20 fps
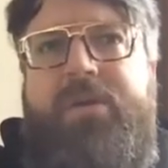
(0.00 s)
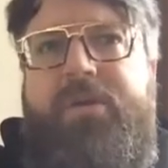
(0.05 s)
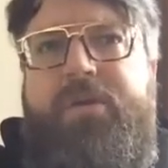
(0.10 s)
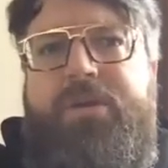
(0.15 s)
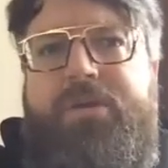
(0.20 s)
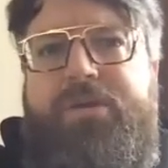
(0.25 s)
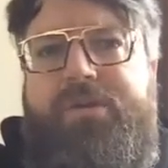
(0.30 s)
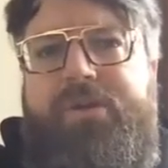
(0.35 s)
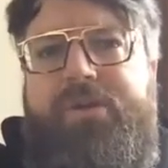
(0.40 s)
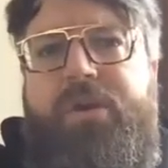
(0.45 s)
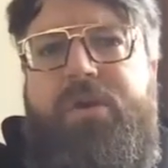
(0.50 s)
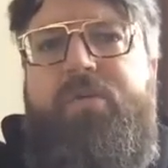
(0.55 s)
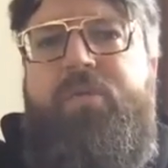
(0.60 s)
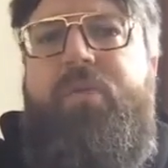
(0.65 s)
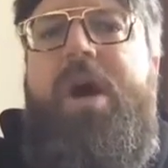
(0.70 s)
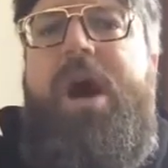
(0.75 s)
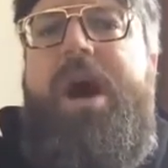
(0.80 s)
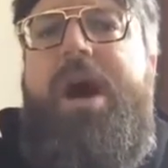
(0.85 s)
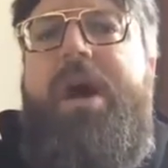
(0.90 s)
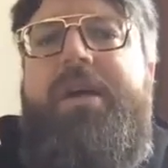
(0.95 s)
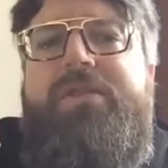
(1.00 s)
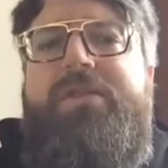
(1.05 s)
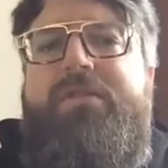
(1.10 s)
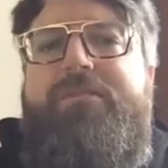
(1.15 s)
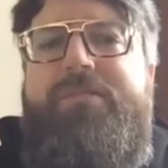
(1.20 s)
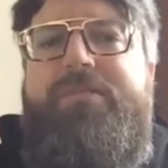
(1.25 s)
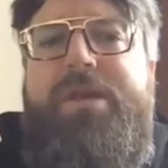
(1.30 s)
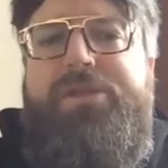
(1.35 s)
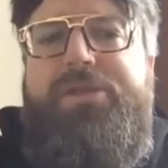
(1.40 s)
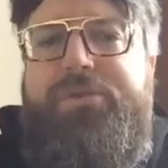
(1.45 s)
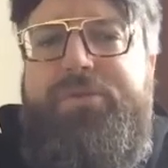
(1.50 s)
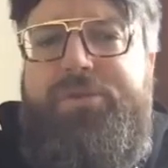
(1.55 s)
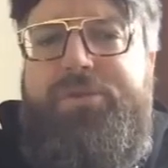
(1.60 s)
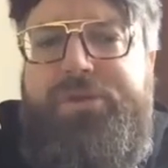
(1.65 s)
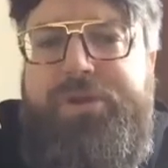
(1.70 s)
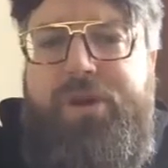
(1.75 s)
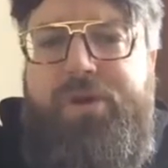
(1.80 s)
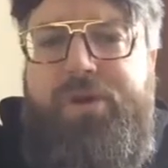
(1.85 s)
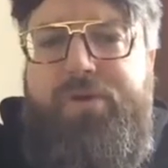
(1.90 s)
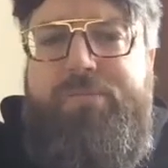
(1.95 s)
You're so wise. You've been through
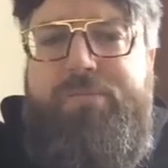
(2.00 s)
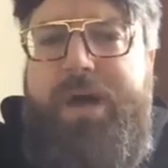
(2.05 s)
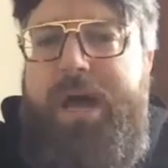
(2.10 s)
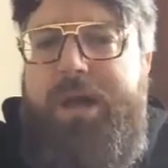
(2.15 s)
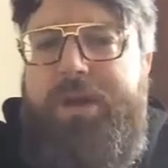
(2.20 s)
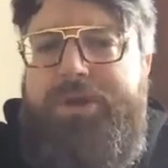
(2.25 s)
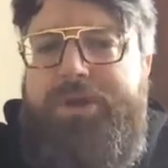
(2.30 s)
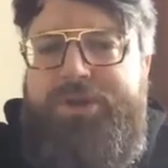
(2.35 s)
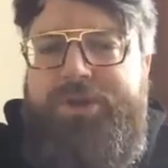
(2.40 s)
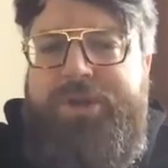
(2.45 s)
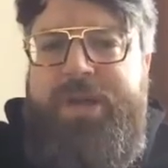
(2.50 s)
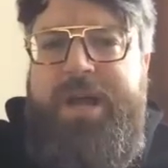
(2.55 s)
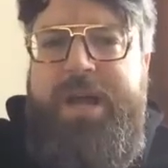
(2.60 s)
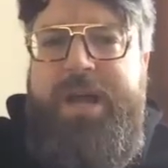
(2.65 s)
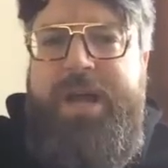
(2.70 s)
so much.